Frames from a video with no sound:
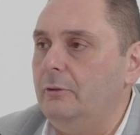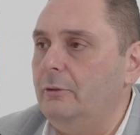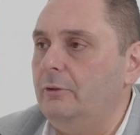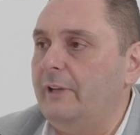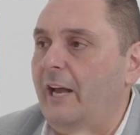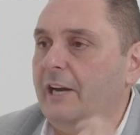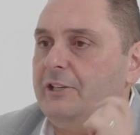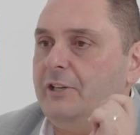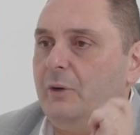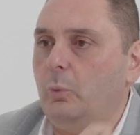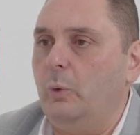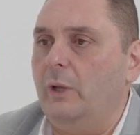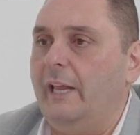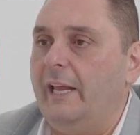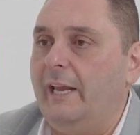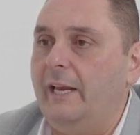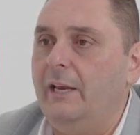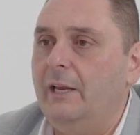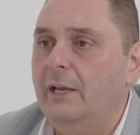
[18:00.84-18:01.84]
who's actually
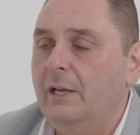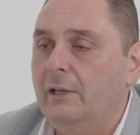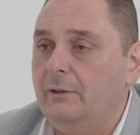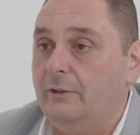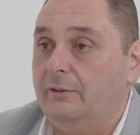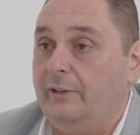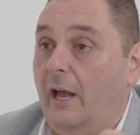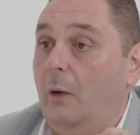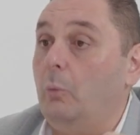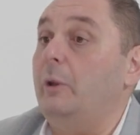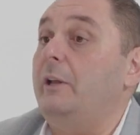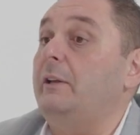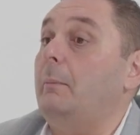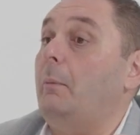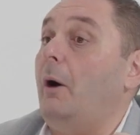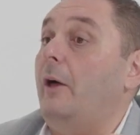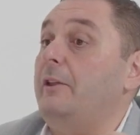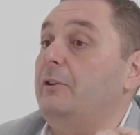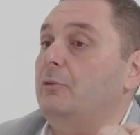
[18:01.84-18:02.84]
willing to say, I'm willing to
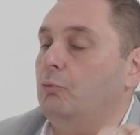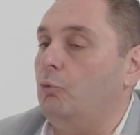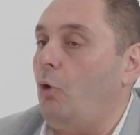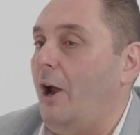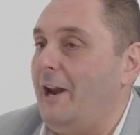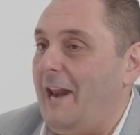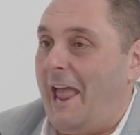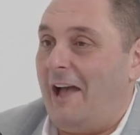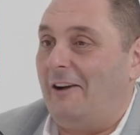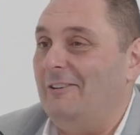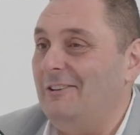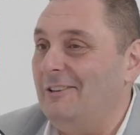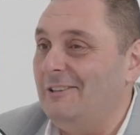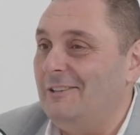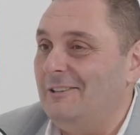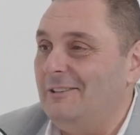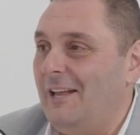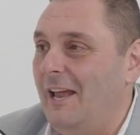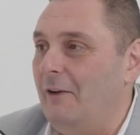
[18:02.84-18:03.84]
buy this right now.
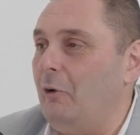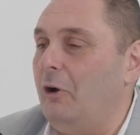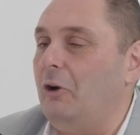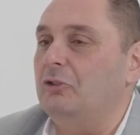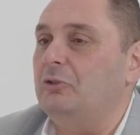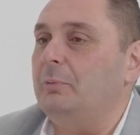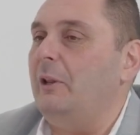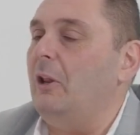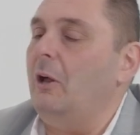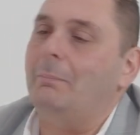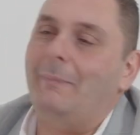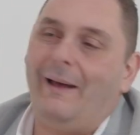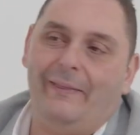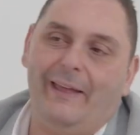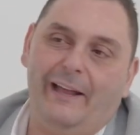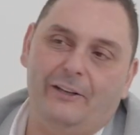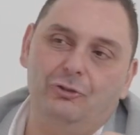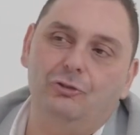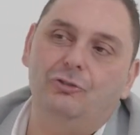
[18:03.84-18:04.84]
Everyone else will be like
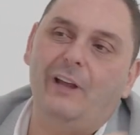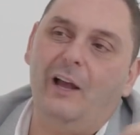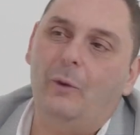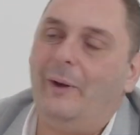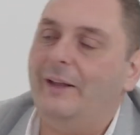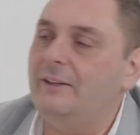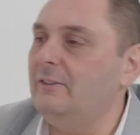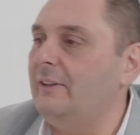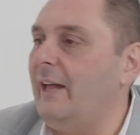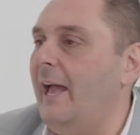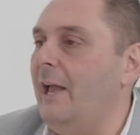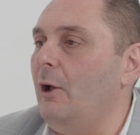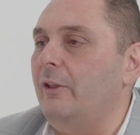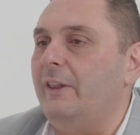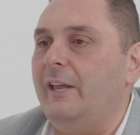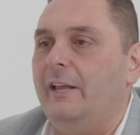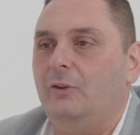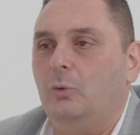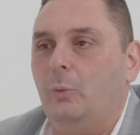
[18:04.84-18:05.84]
Monday, Tuesday, Wednesday. I
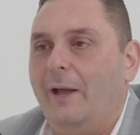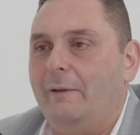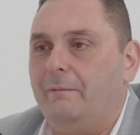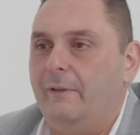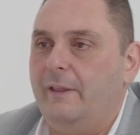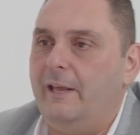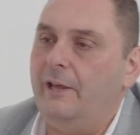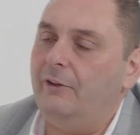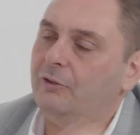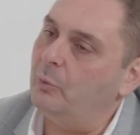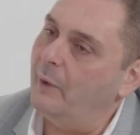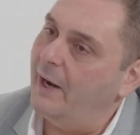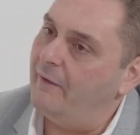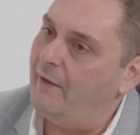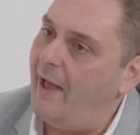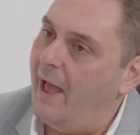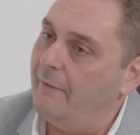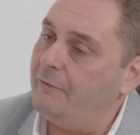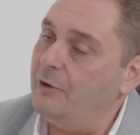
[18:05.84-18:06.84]
need to wait for this,
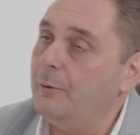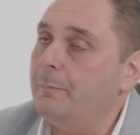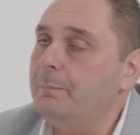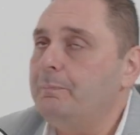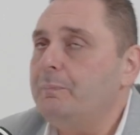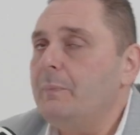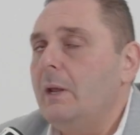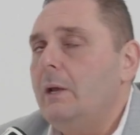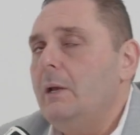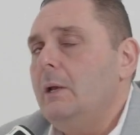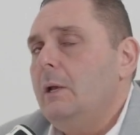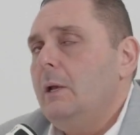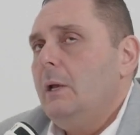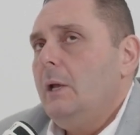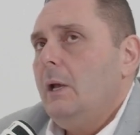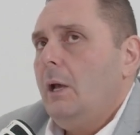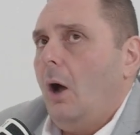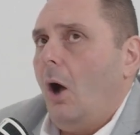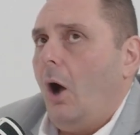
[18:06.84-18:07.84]
whatever have you.
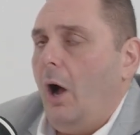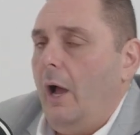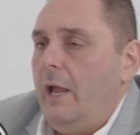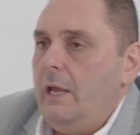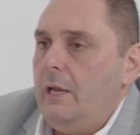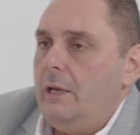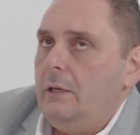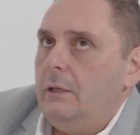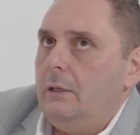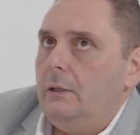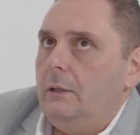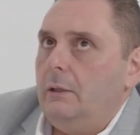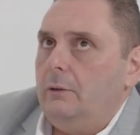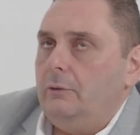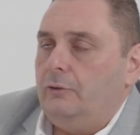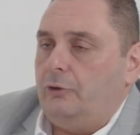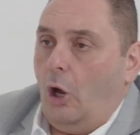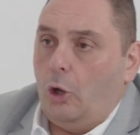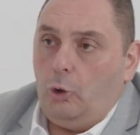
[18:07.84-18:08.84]
I
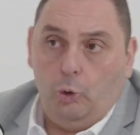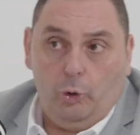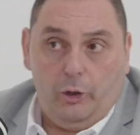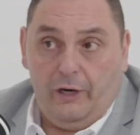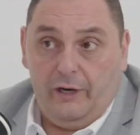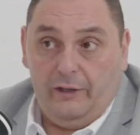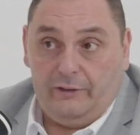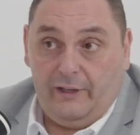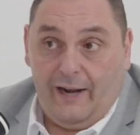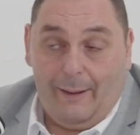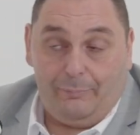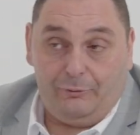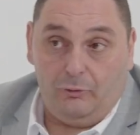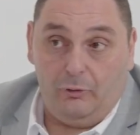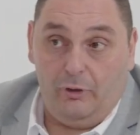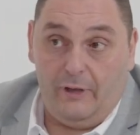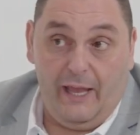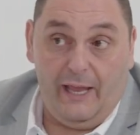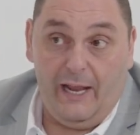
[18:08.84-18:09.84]
don't look at it as an
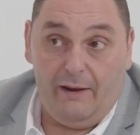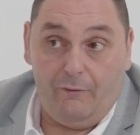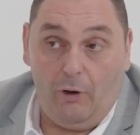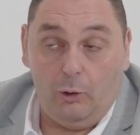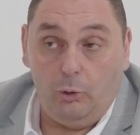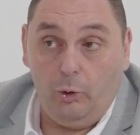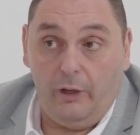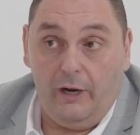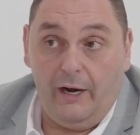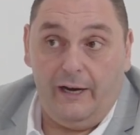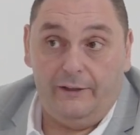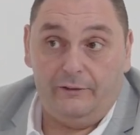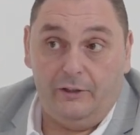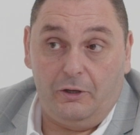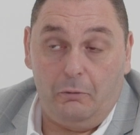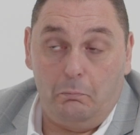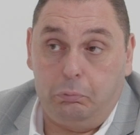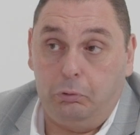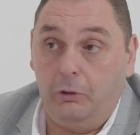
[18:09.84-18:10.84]
absolute negative. I look at it as a
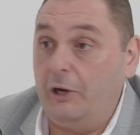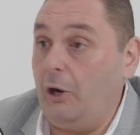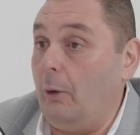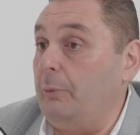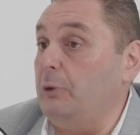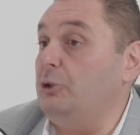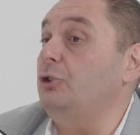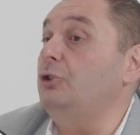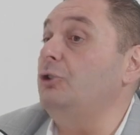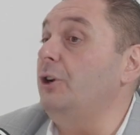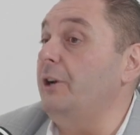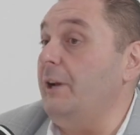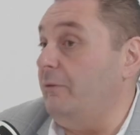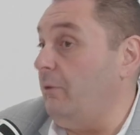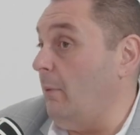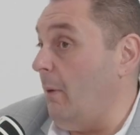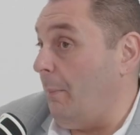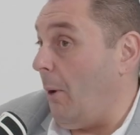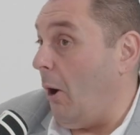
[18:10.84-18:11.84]
complete opportunity
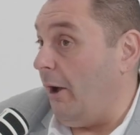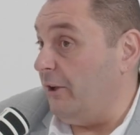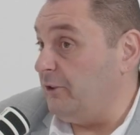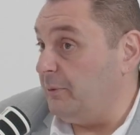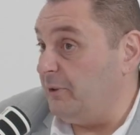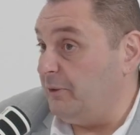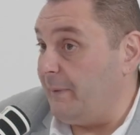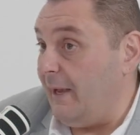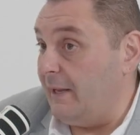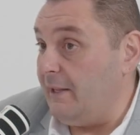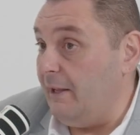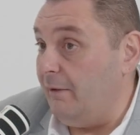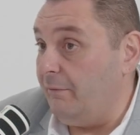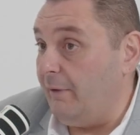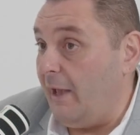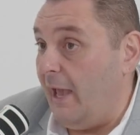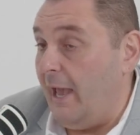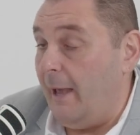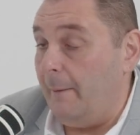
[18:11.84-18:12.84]
from a buyer's perspective.
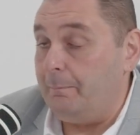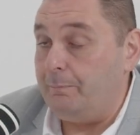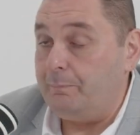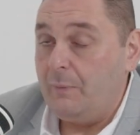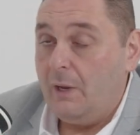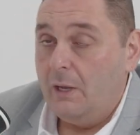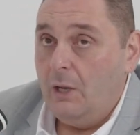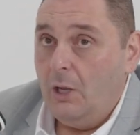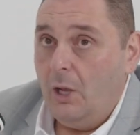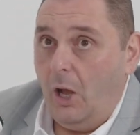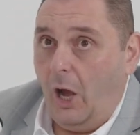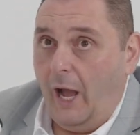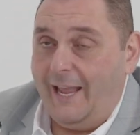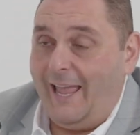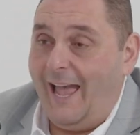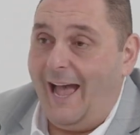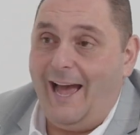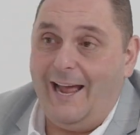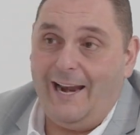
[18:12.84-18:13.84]
And I
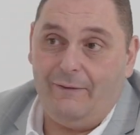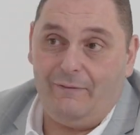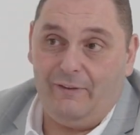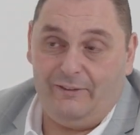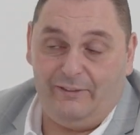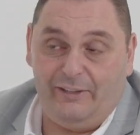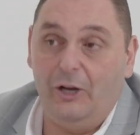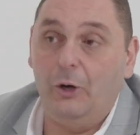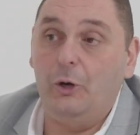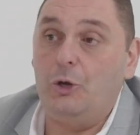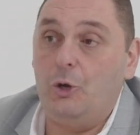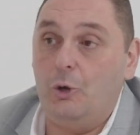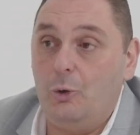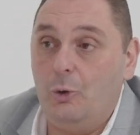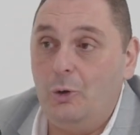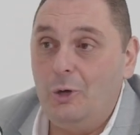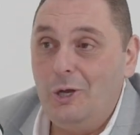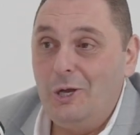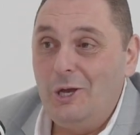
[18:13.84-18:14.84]
can't even tell
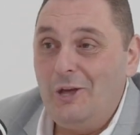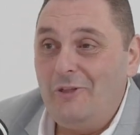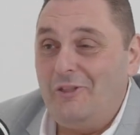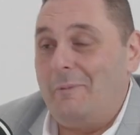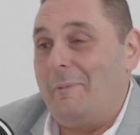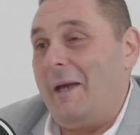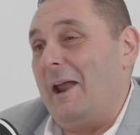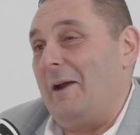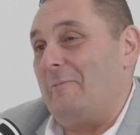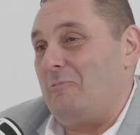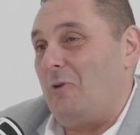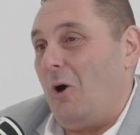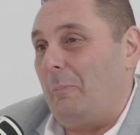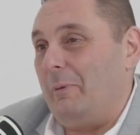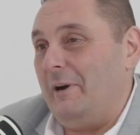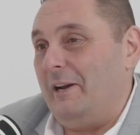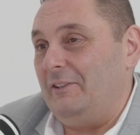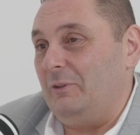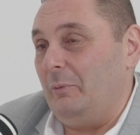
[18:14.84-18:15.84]
you the amount of
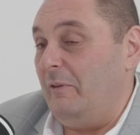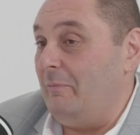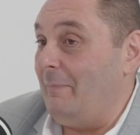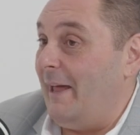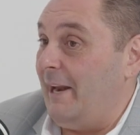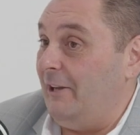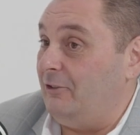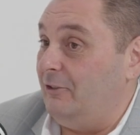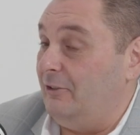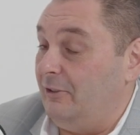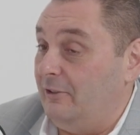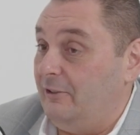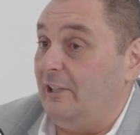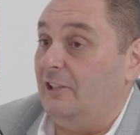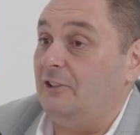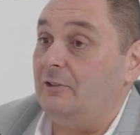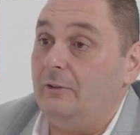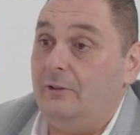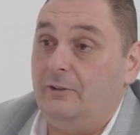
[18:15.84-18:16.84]
properties that we've managed to
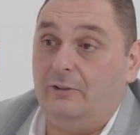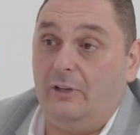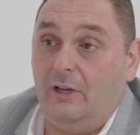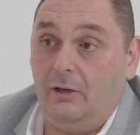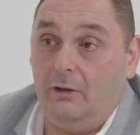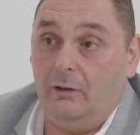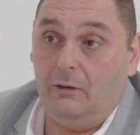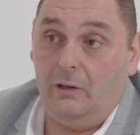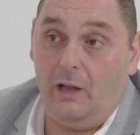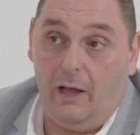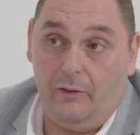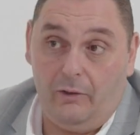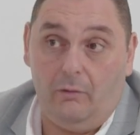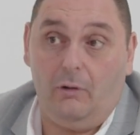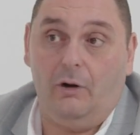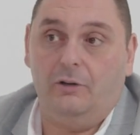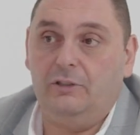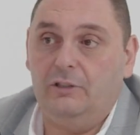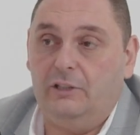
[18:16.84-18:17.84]
successfully sell
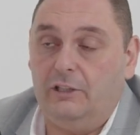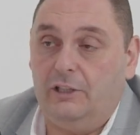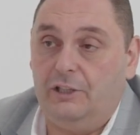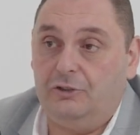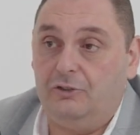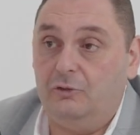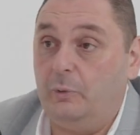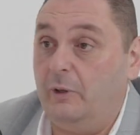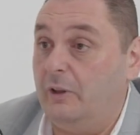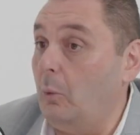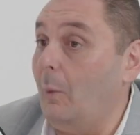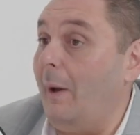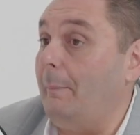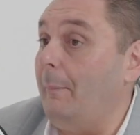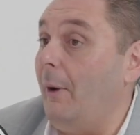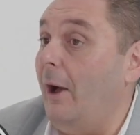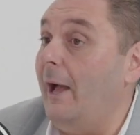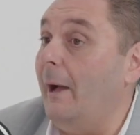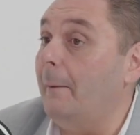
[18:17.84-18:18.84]
under auction conditions with the one
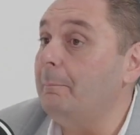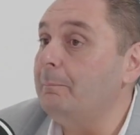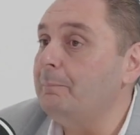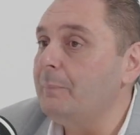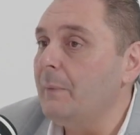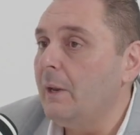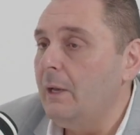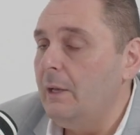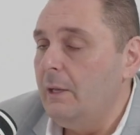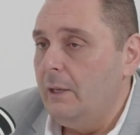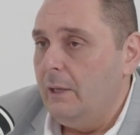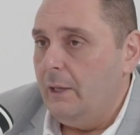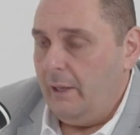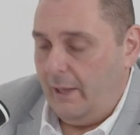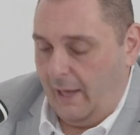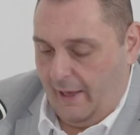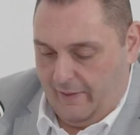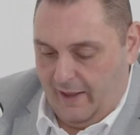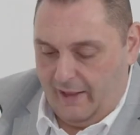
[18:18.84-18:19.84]
buyer.
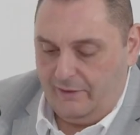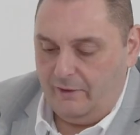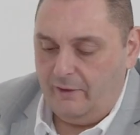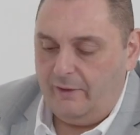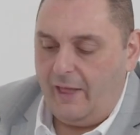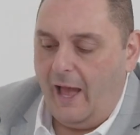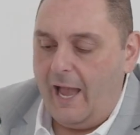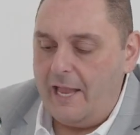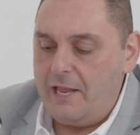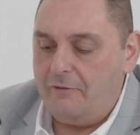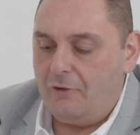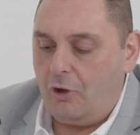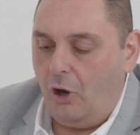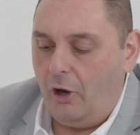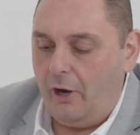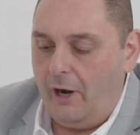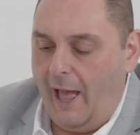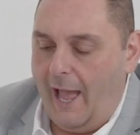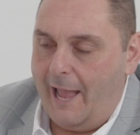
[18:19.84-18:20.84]
At the end of the day, you've
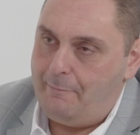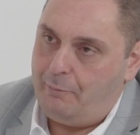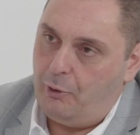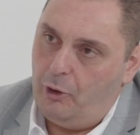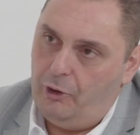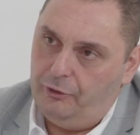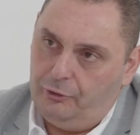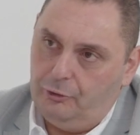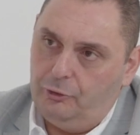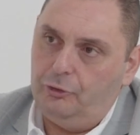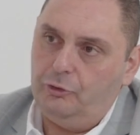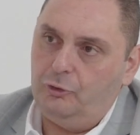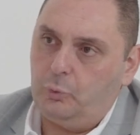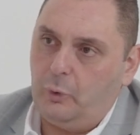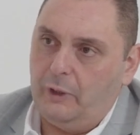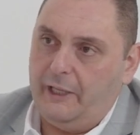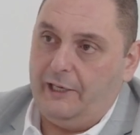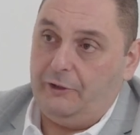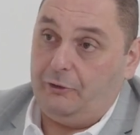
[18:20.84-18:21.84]
got a person who's
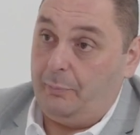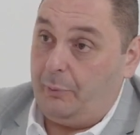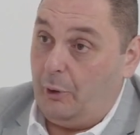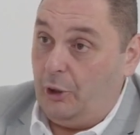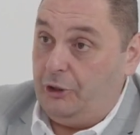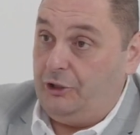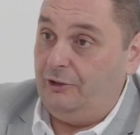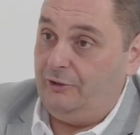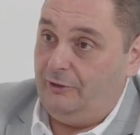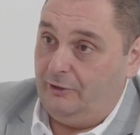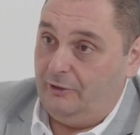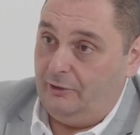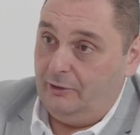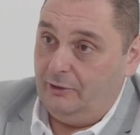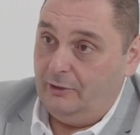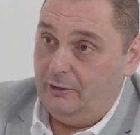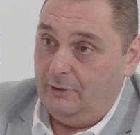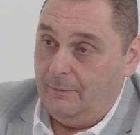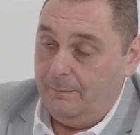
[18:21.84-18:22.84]
willing to purchase,
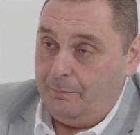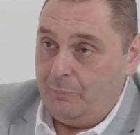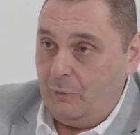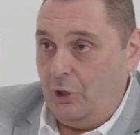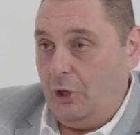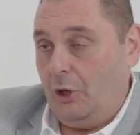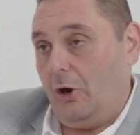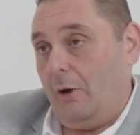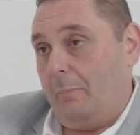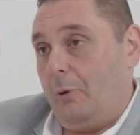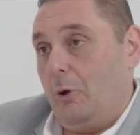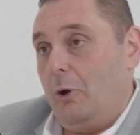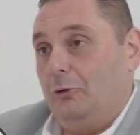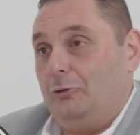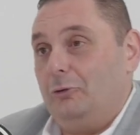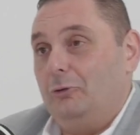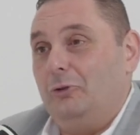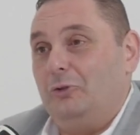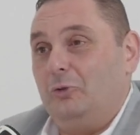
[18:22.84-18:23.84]
you've got a
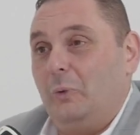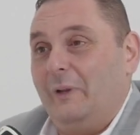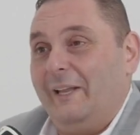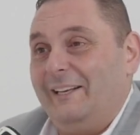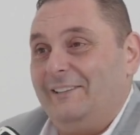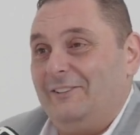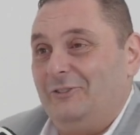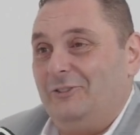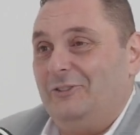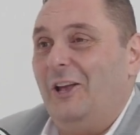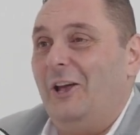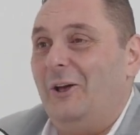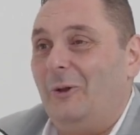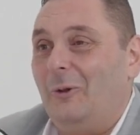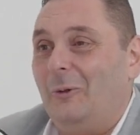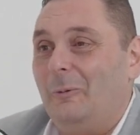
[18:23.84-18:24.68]
person who's willing to sell.